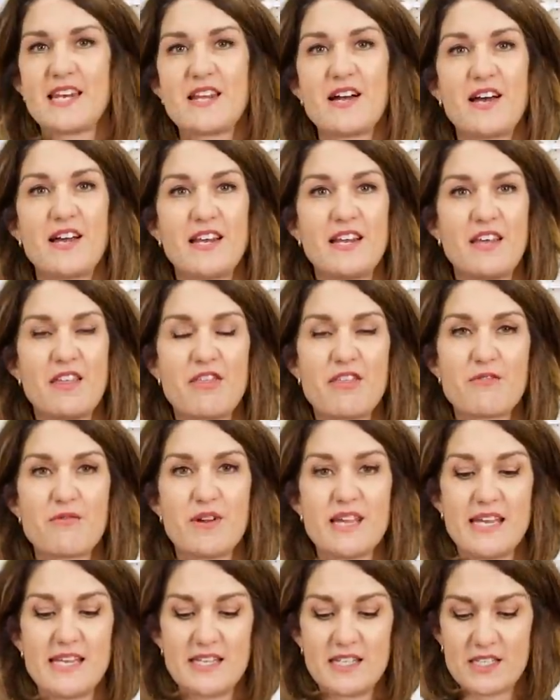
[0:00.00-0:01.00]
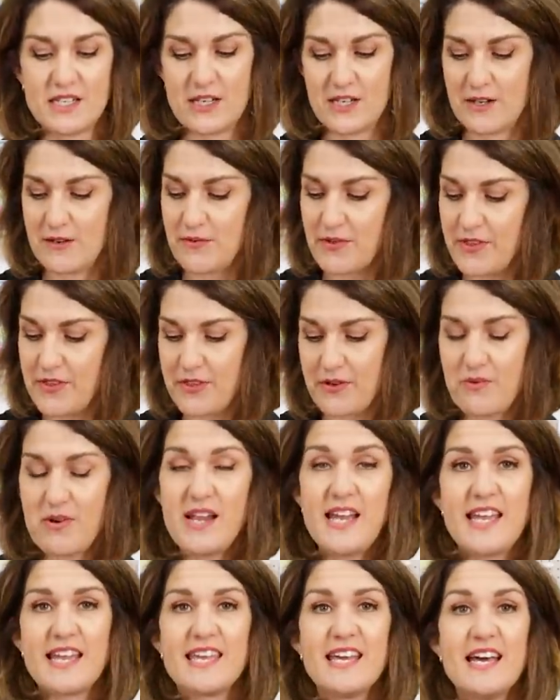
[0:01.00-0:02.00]

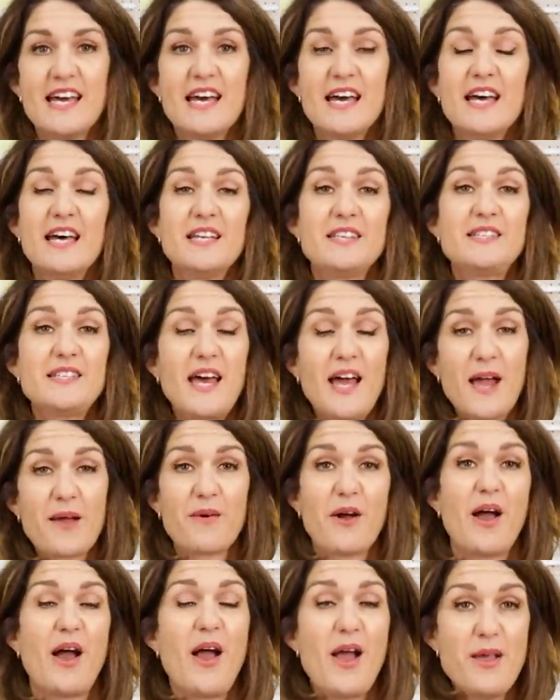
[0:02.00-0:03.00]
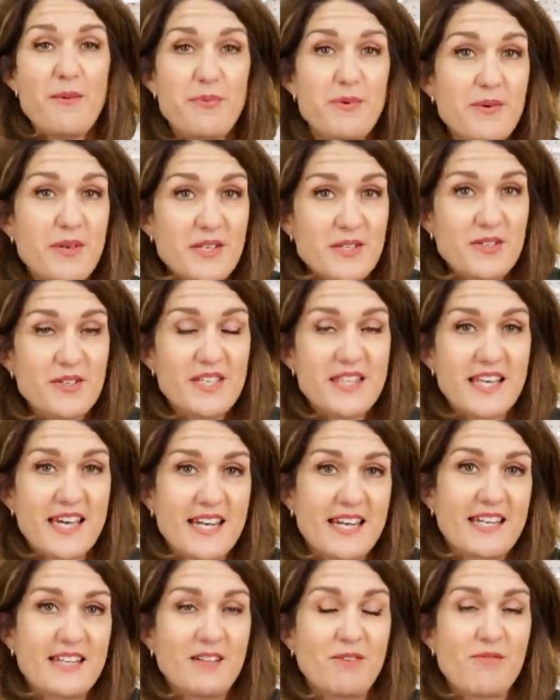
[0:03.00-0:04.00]
9323. So I hope you enjoyed
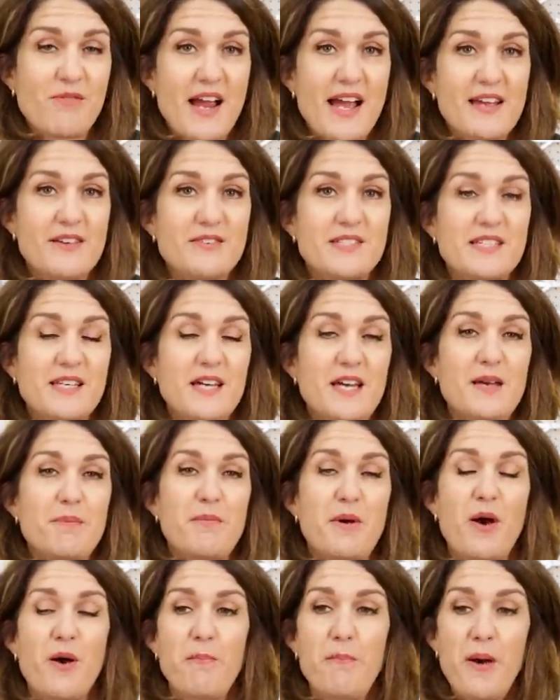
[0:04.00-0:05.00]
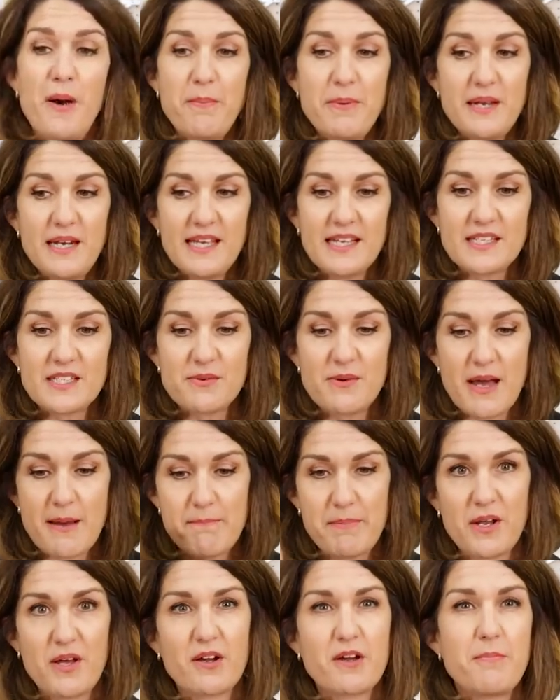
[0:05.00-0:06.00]
that little roundup. I'll pop a link to our
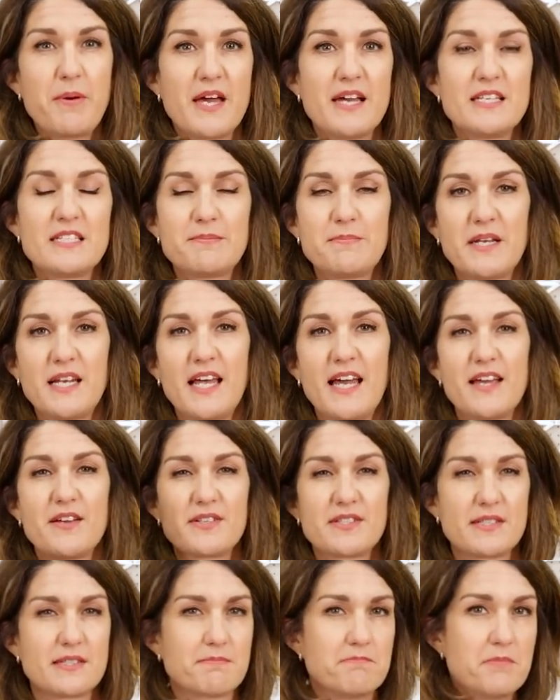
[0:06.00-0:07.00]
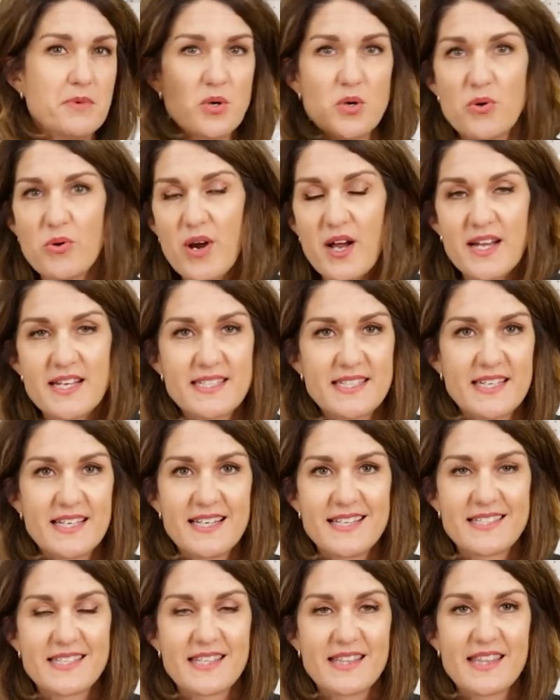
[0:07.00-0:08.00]
blog post below because there's more
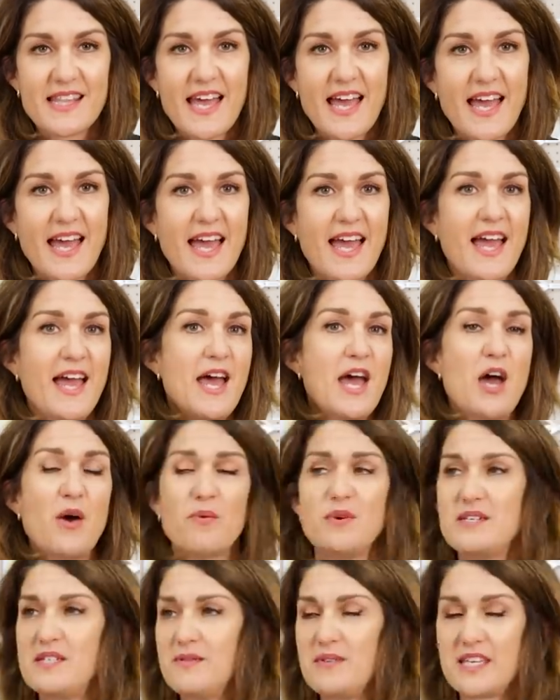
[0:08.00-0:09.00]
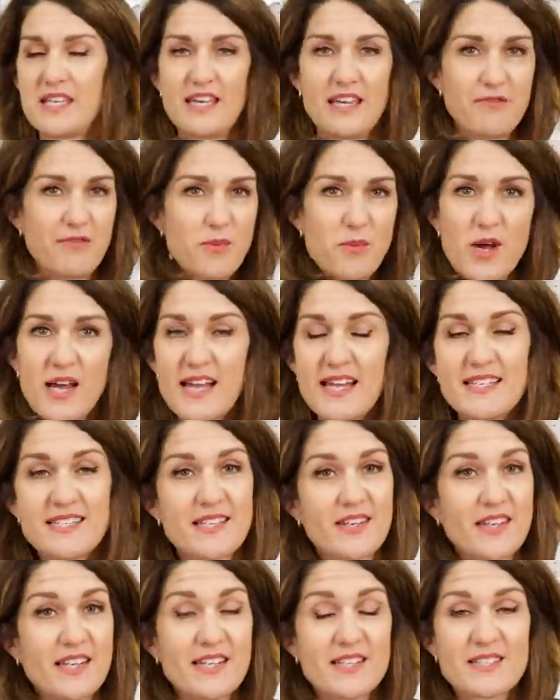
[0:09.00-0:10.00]
ideas in there. We're doing giveaways
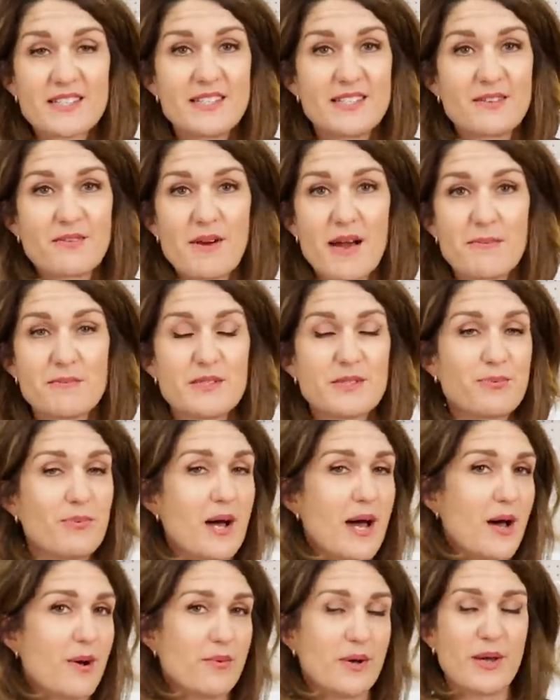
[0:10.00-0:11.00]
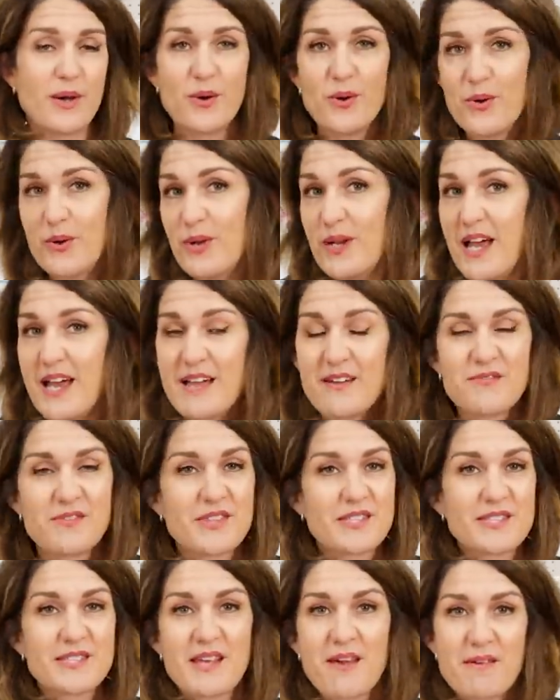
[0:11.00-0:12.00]
on Instagram as well. We're all over
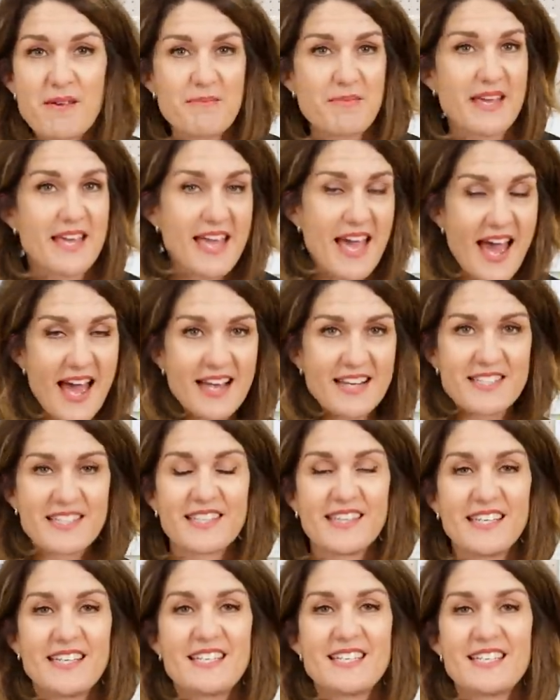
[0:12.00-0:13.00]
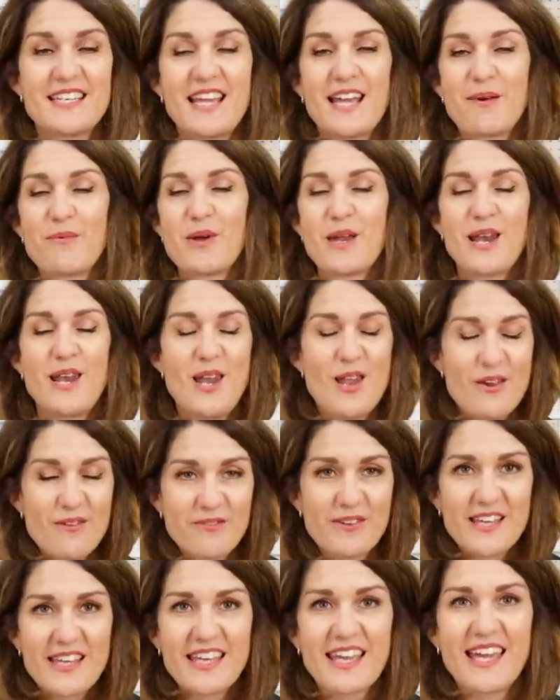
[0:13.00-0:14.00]
the Sewing Bee action this year. We're
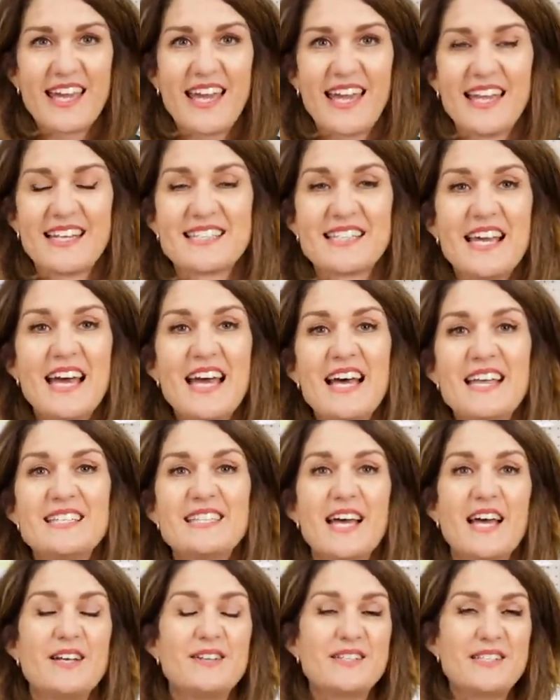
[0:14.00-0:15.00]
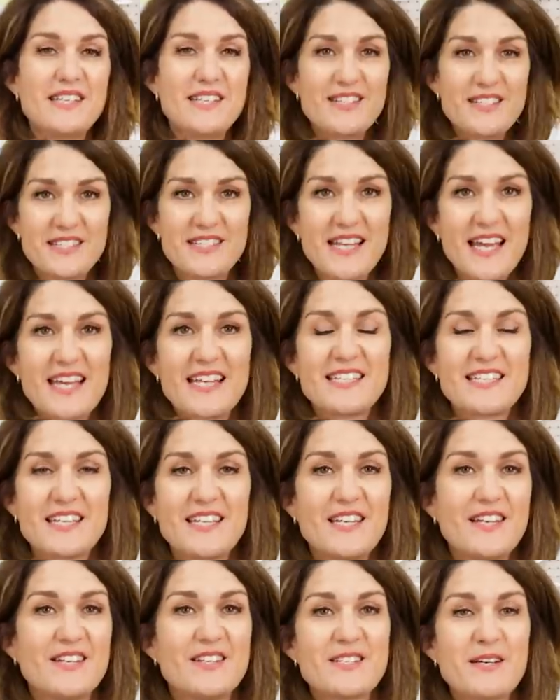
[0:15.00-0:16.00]
loving it. So do stay
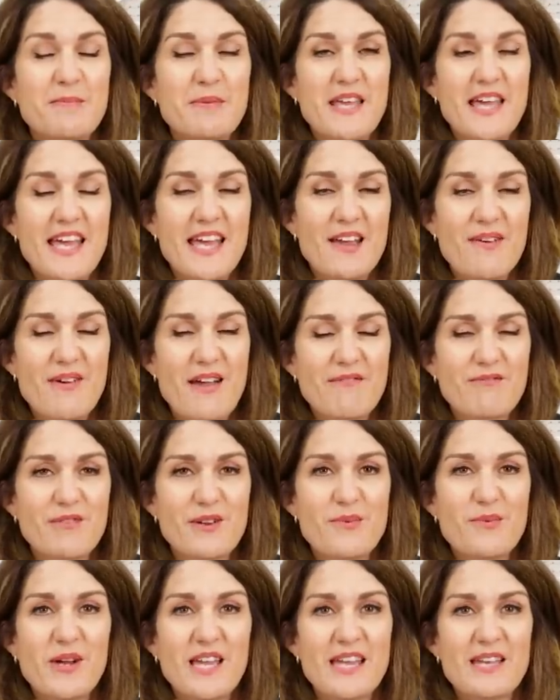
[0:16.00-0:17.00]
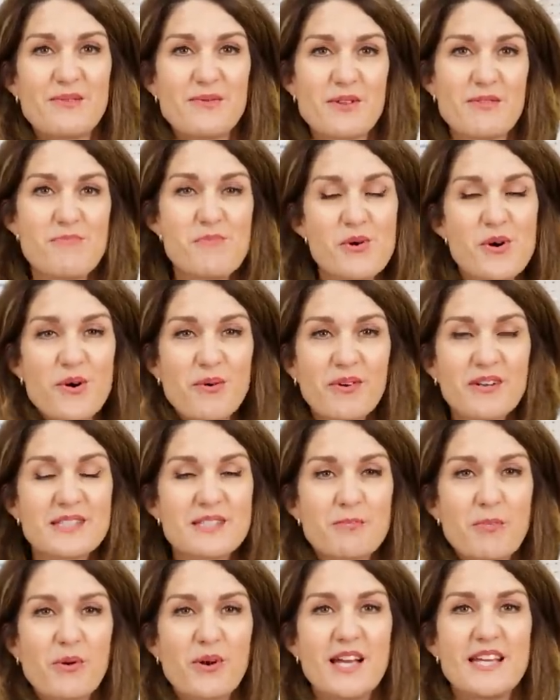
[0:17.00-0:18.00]
tuned. I'll be here every week with more
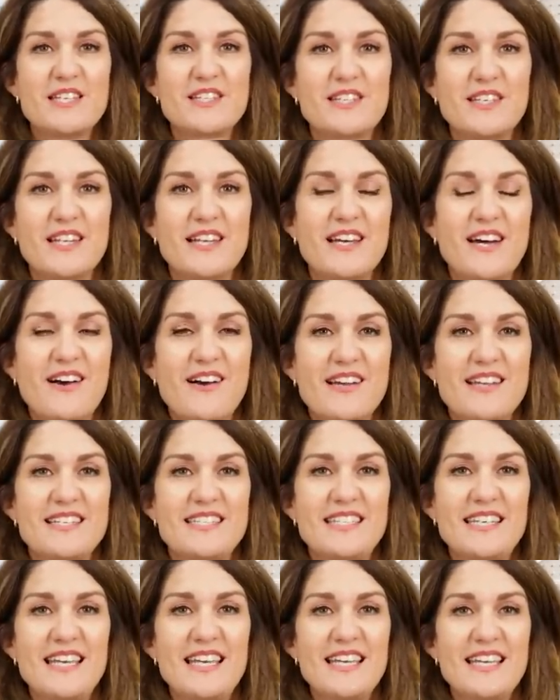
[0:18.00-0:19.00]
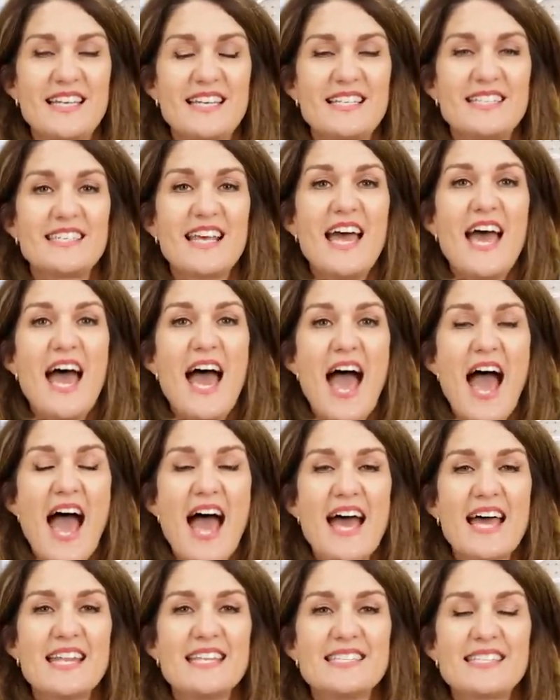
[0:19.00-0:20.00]
inspiration and ideas.
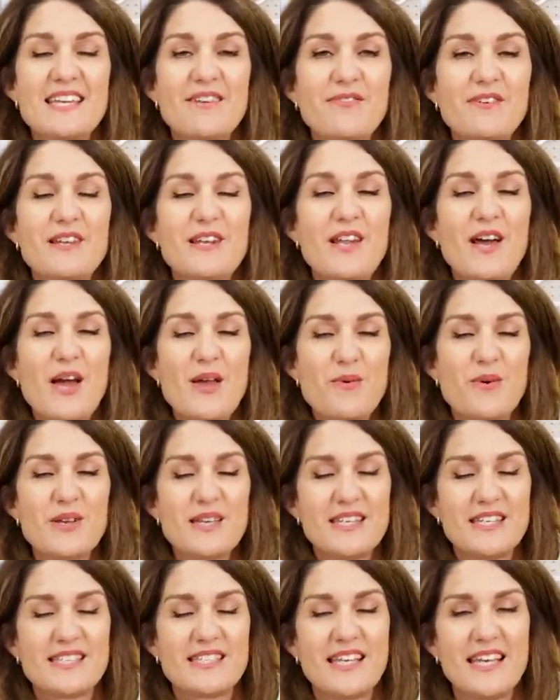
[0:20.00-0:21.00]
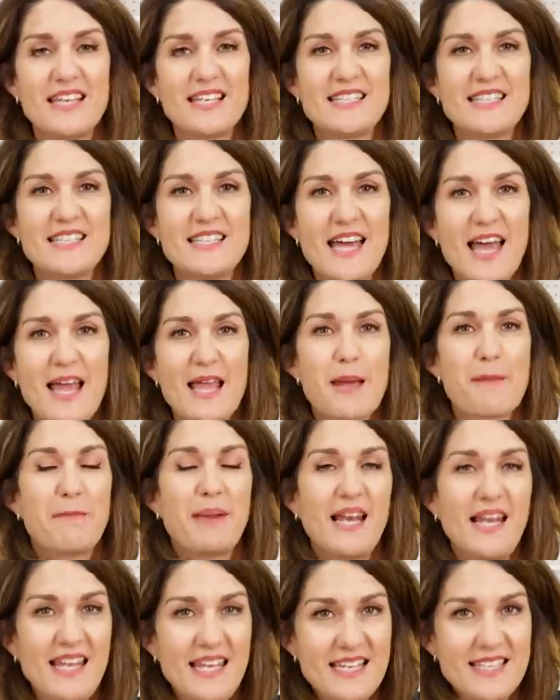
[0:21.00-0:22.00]
And if you like what you see today,
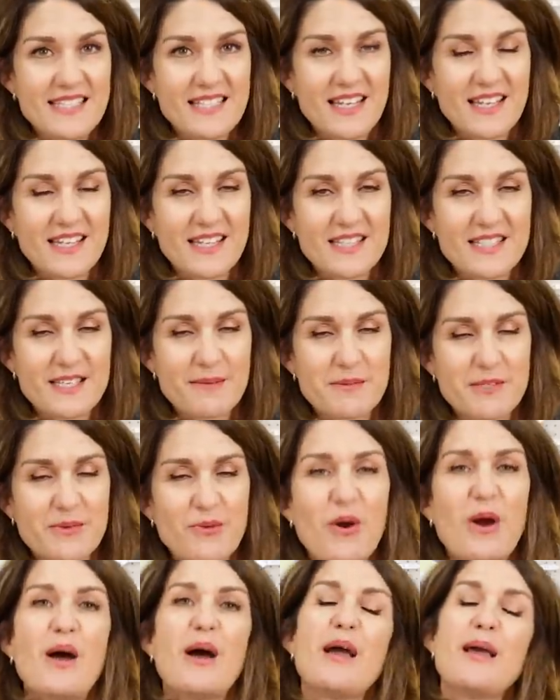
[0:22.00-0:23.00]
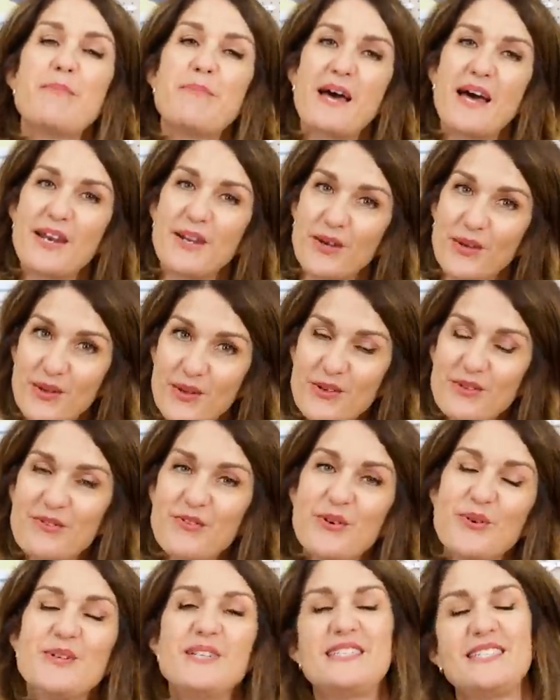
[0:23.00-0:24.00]
please like and subscribe. And I'll look
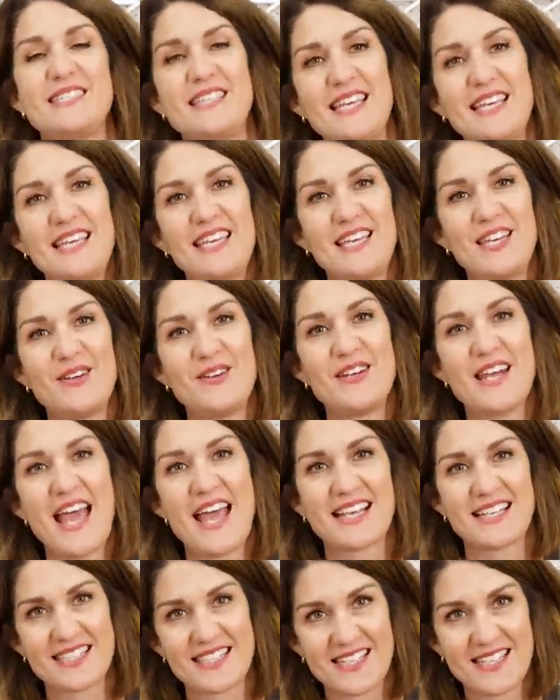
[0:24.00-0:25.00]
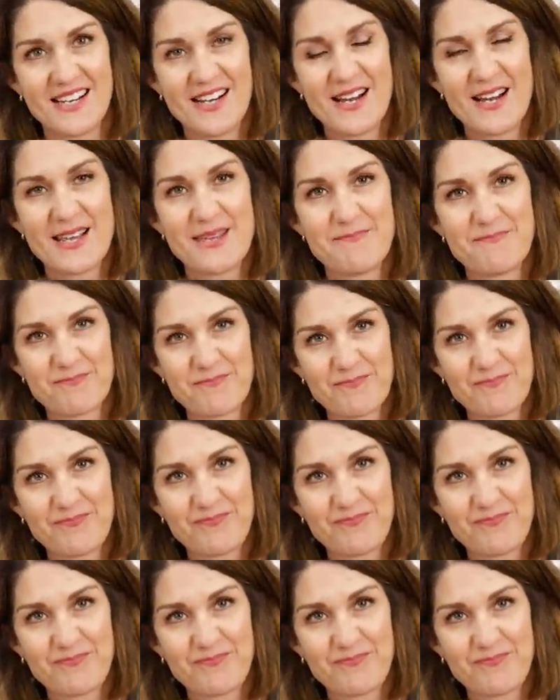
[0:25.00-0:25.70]
forward to seeing you next time.